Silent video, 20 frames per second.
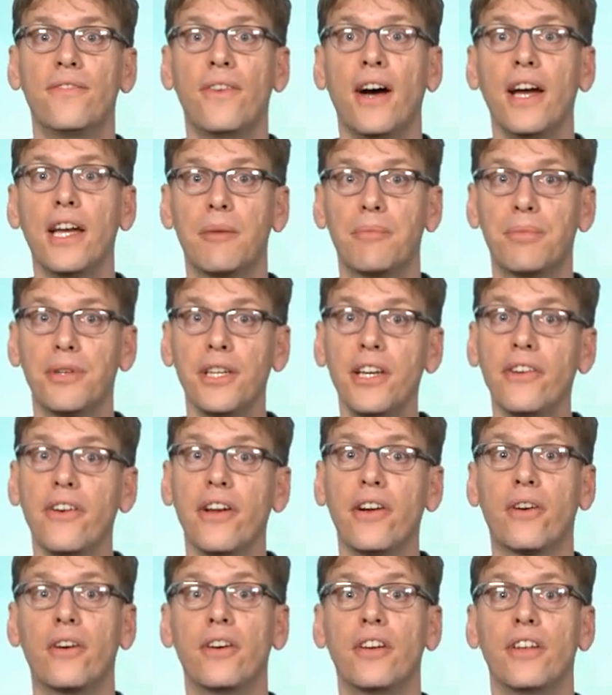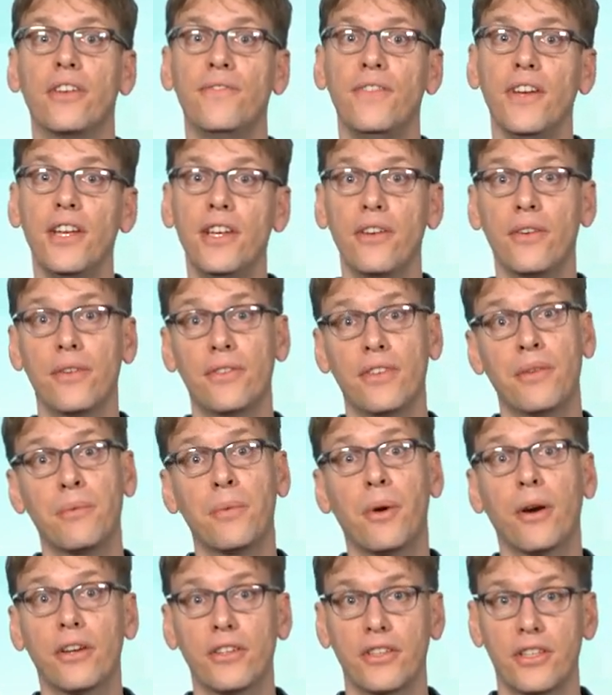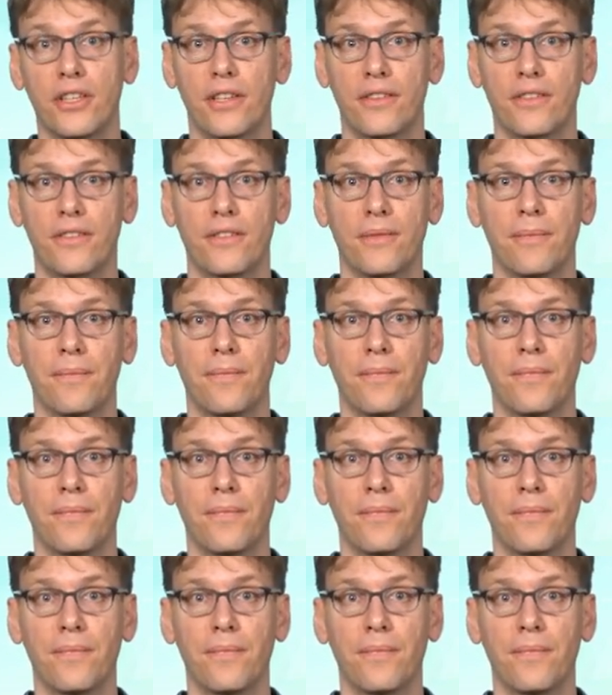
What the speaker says: via pre-recorded videos and worksheets.